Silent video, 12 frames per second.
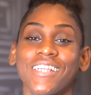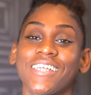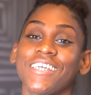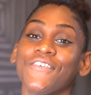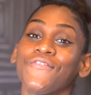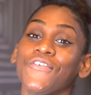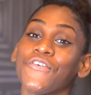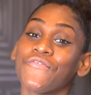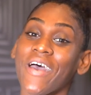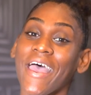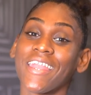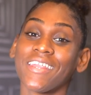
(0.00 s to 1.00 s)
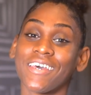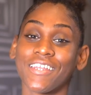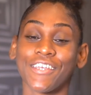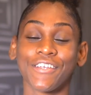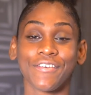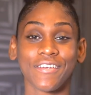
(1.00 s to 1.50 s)
And if you've added other
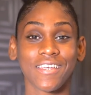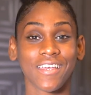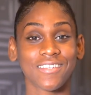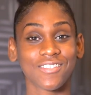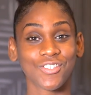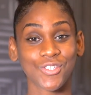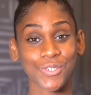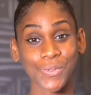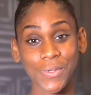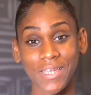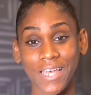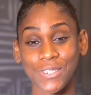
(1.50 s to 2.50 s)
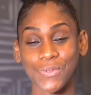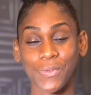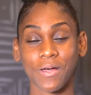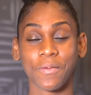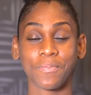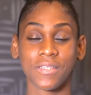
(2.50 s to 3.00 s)
ingredients to it as
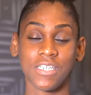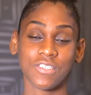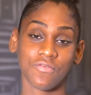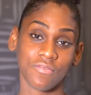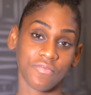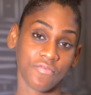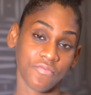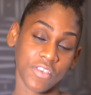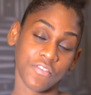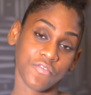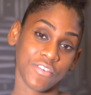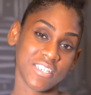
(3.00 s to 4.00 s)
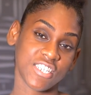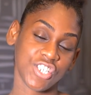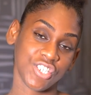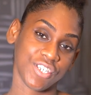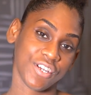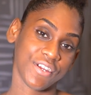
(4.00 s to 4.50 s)
well, please feel free to
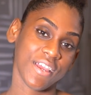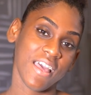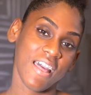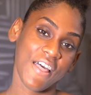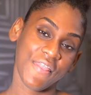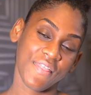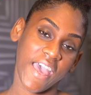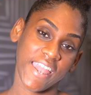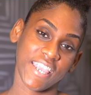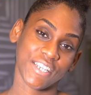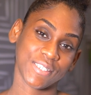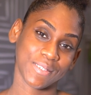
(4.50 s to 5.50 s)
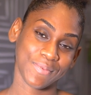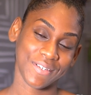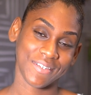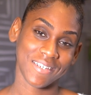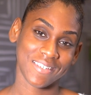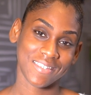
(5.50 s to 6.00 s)
share that
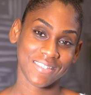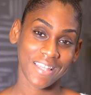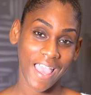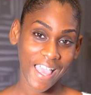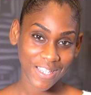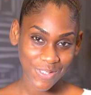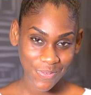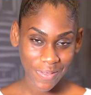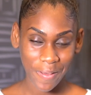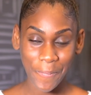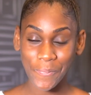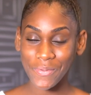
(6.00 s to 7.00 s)
experience as well.